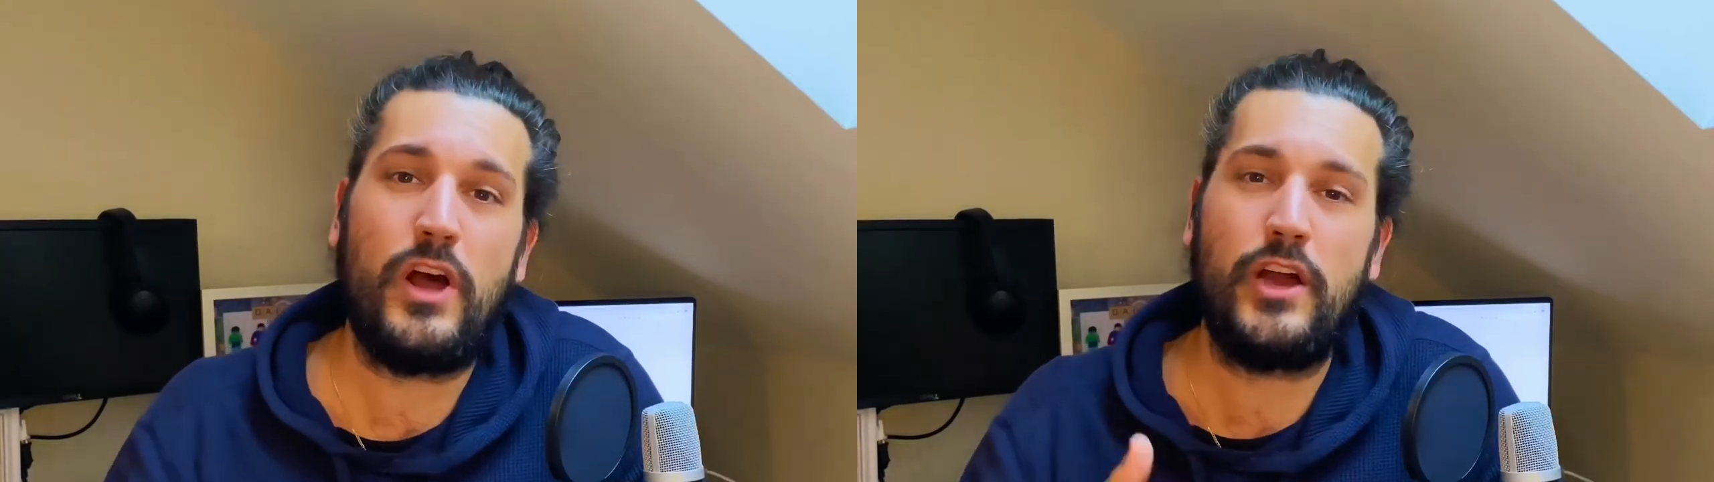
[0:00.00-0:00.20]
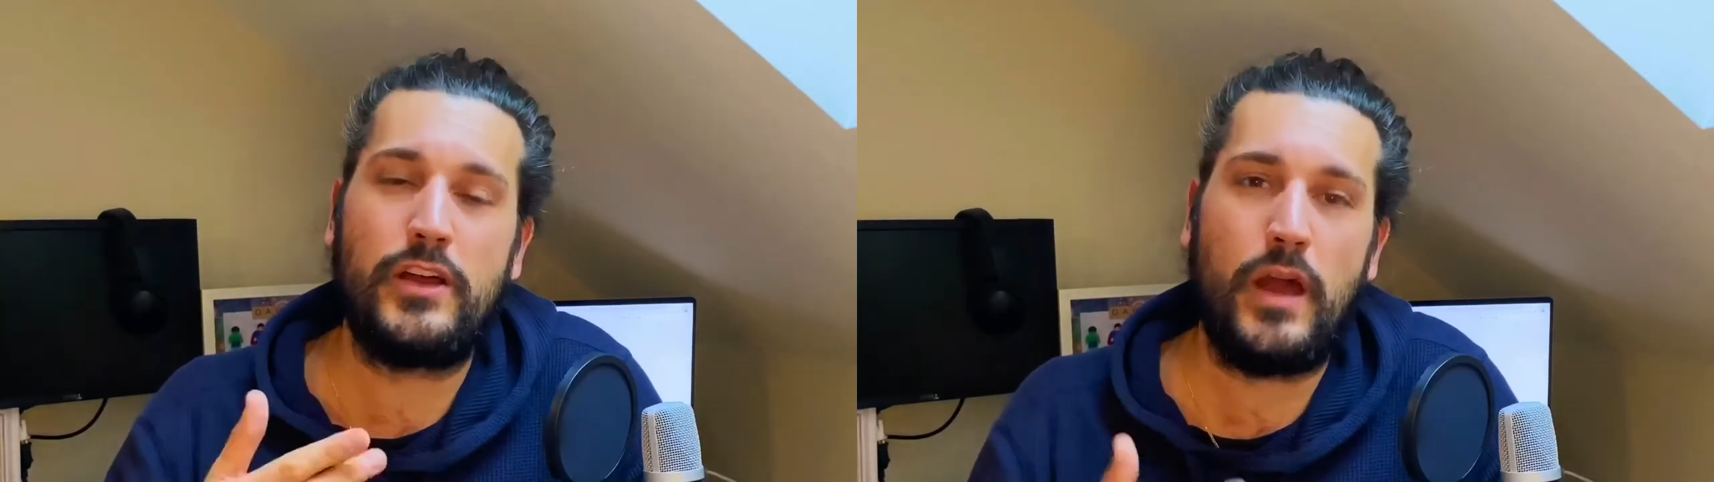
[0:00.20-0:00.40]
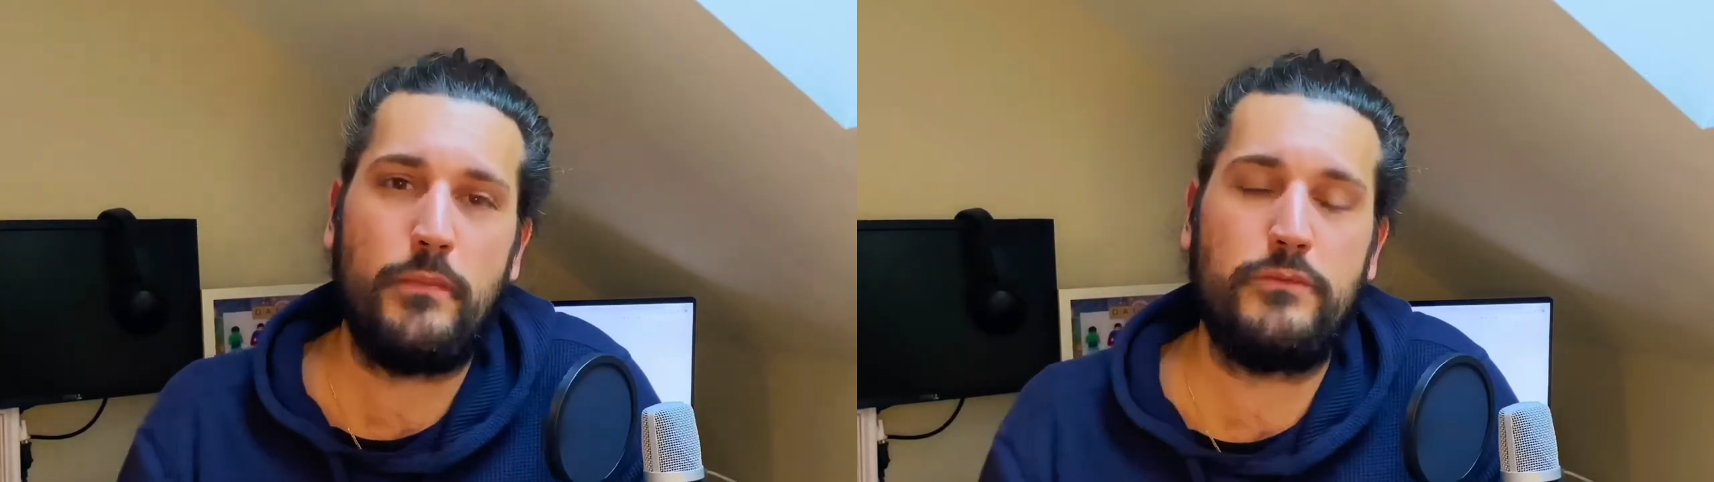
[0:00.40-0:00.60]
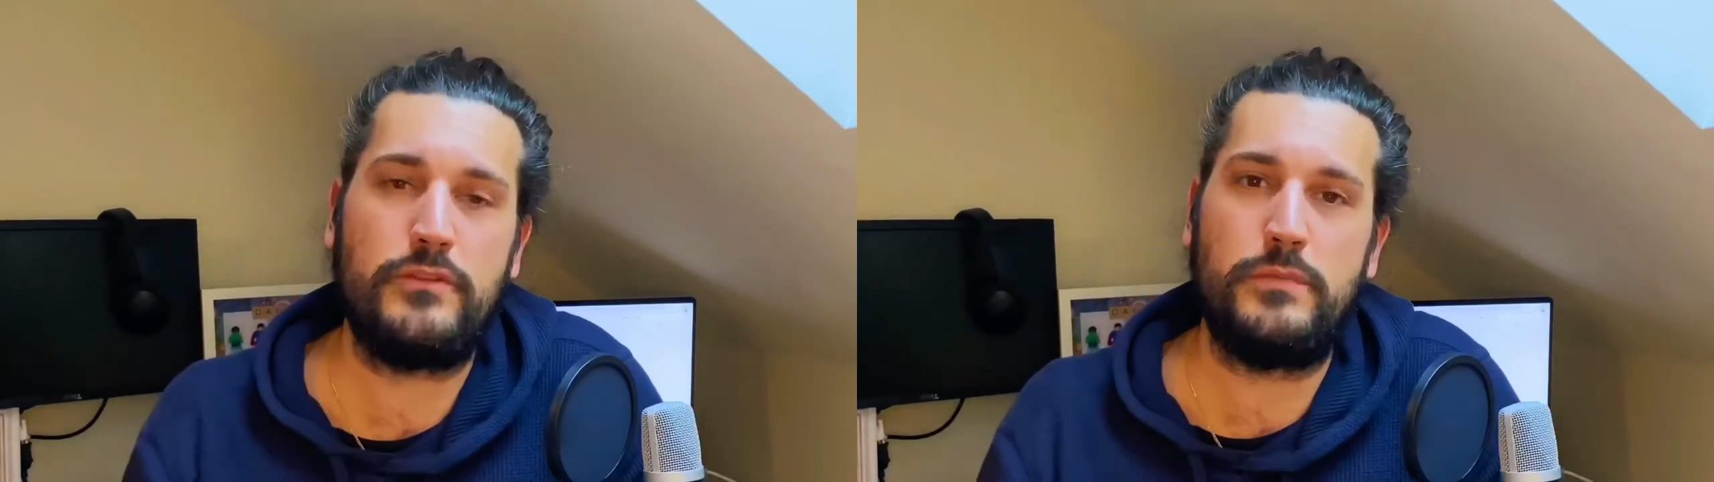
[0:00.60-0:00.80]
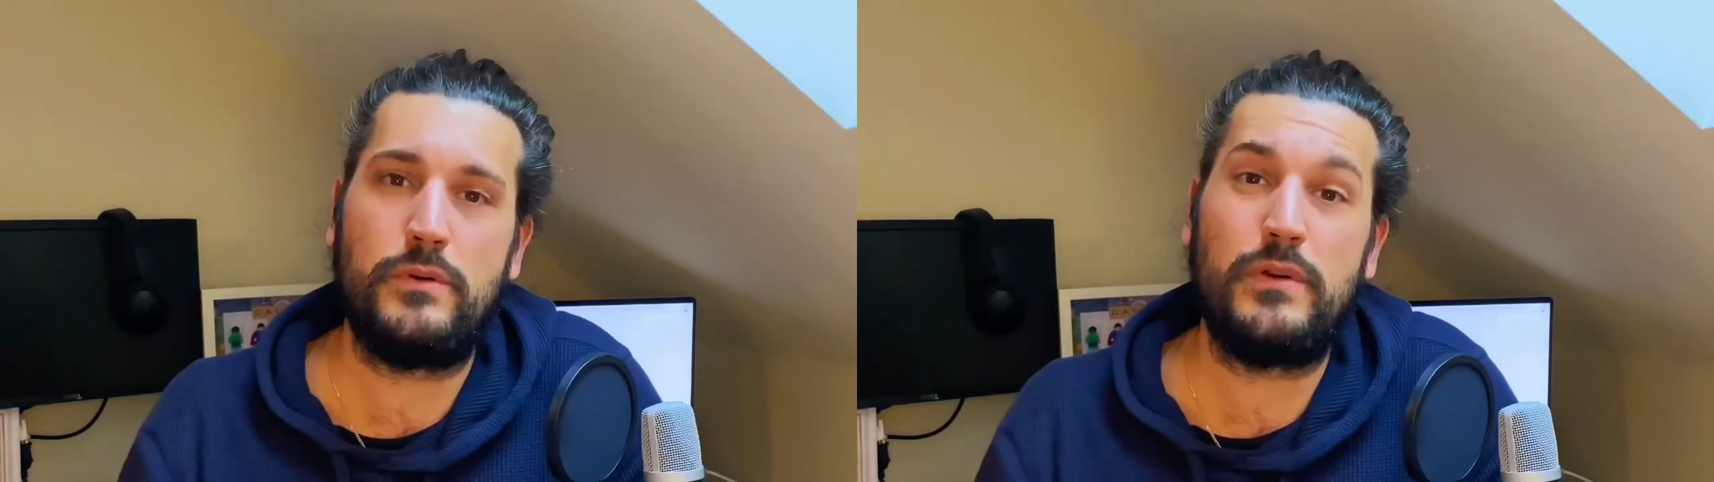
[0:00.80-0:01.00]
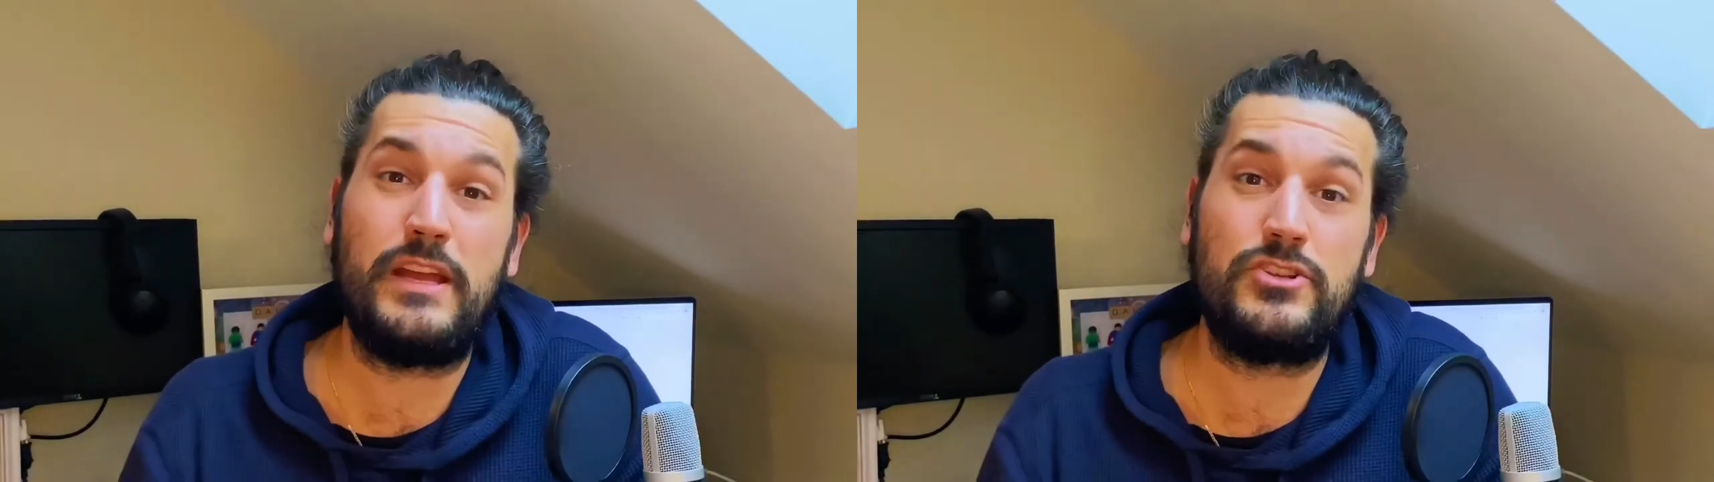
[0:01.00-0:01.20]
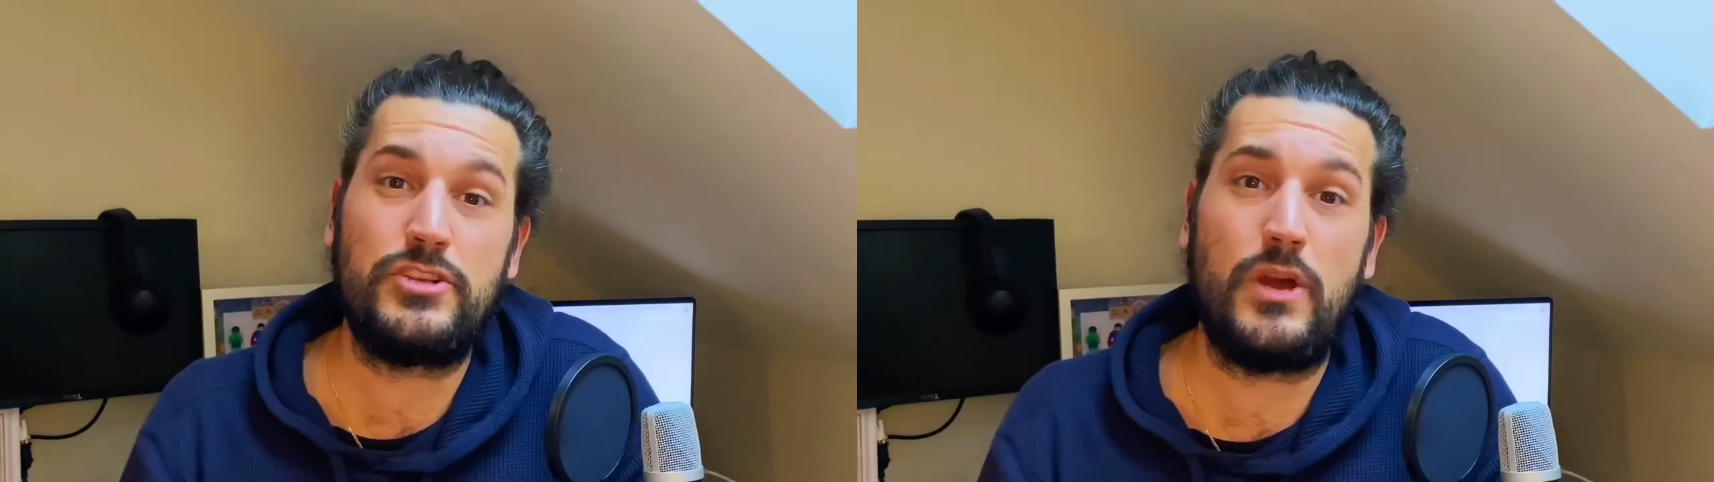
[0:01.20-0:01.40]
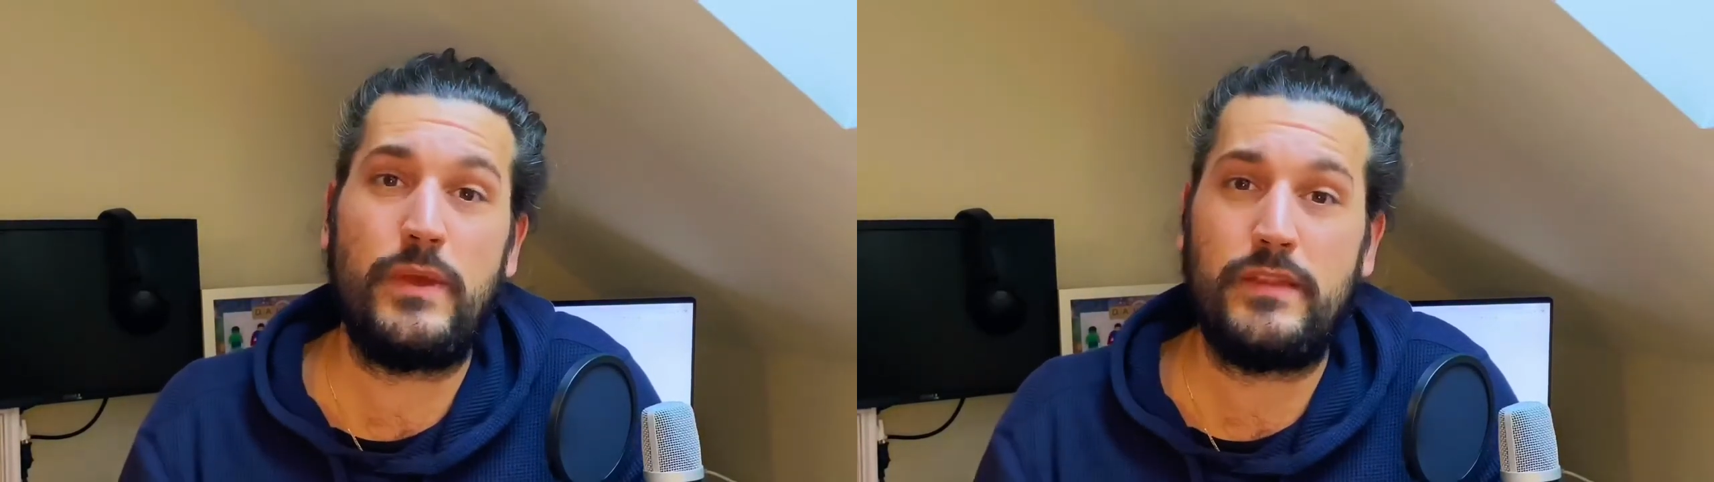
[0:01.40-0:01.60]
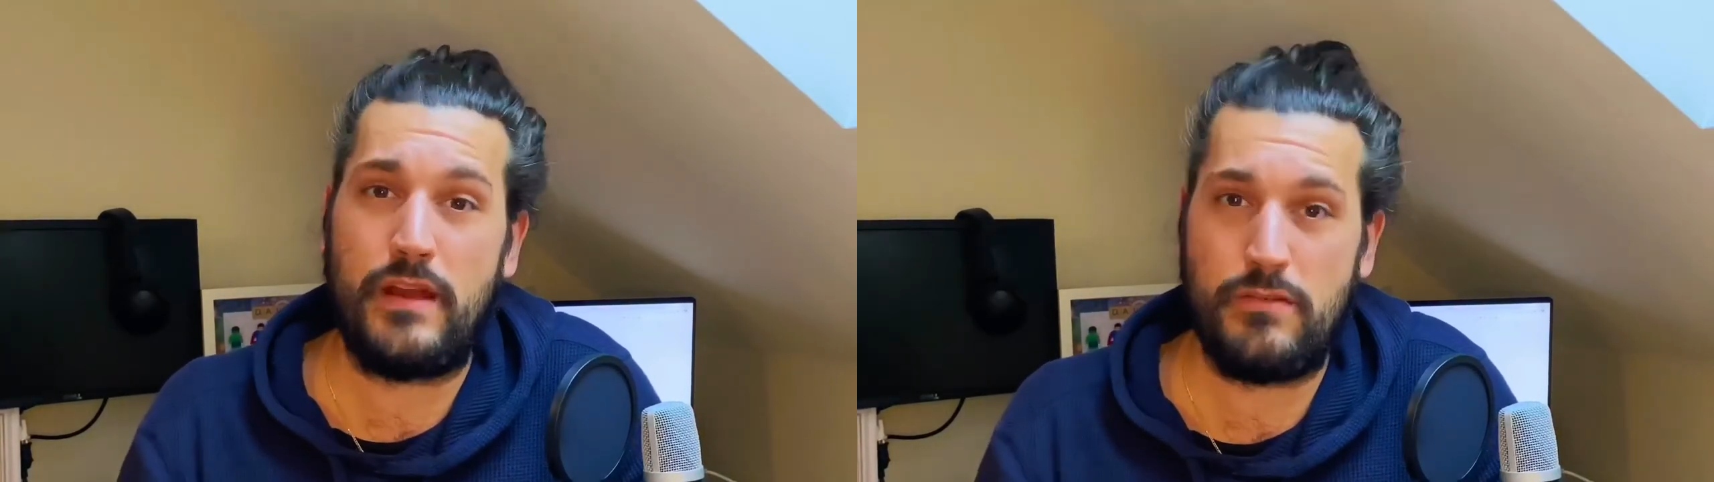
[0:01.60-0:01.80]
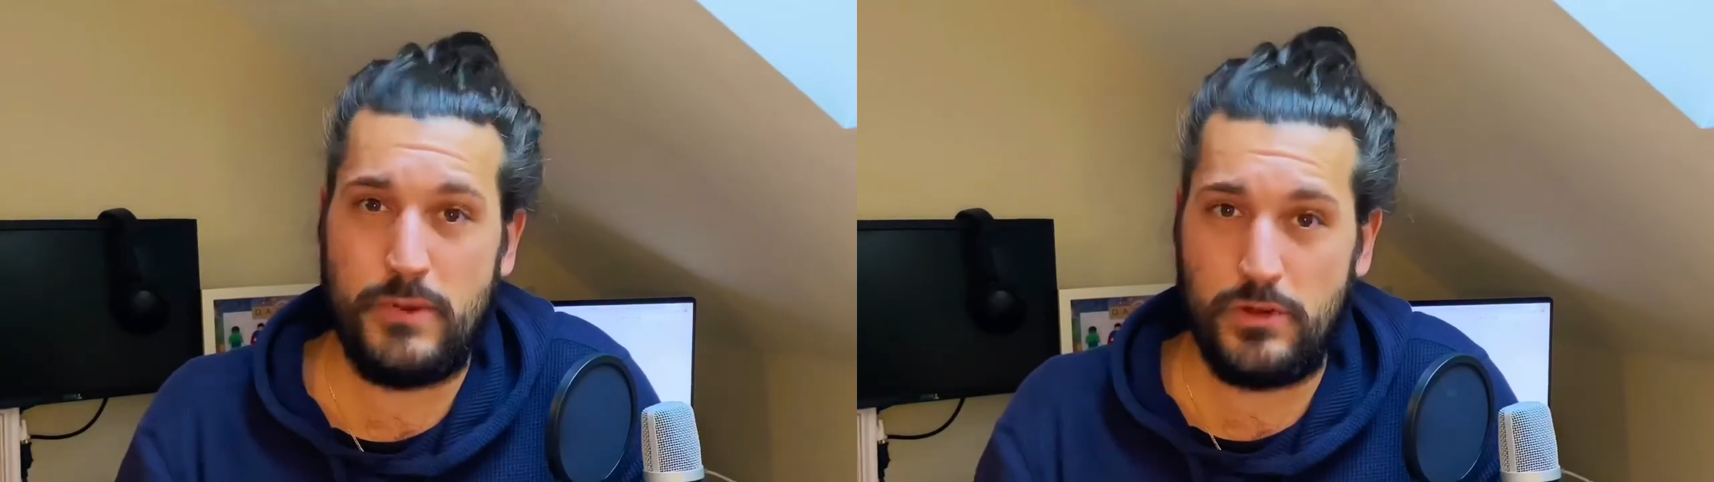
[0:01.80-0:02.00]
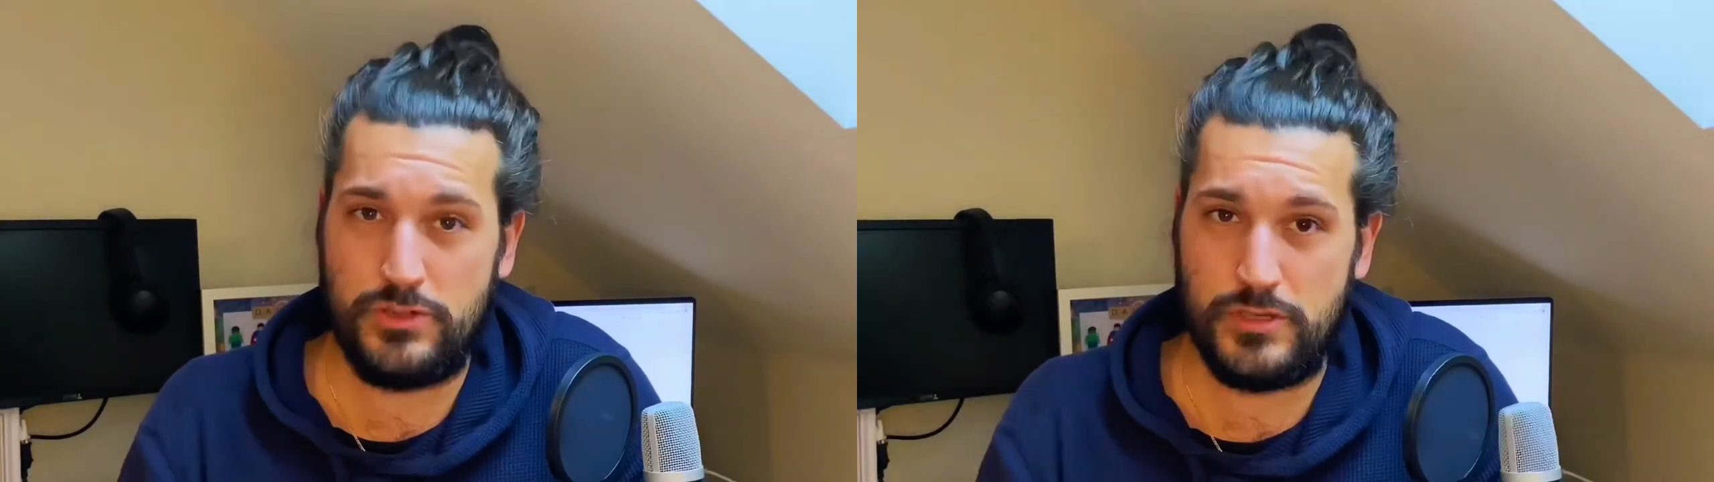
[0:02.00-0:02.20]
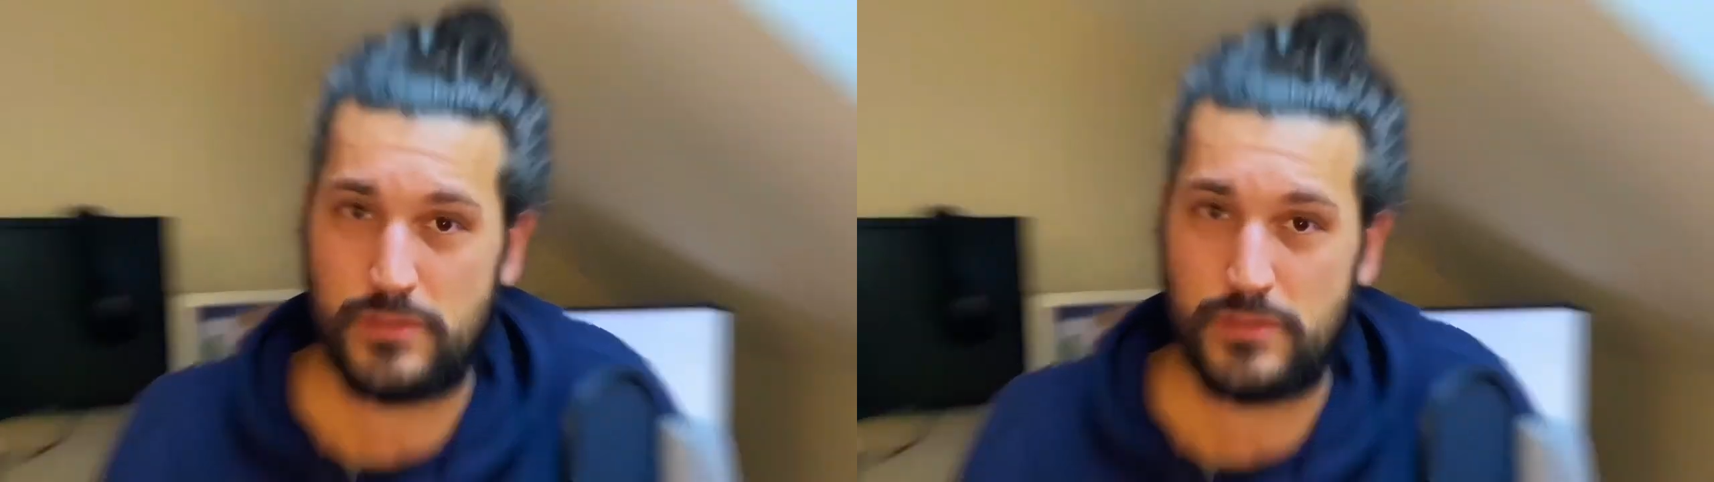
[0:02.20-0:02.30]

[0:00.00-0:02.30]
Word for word: and comfortable in showing their emotions.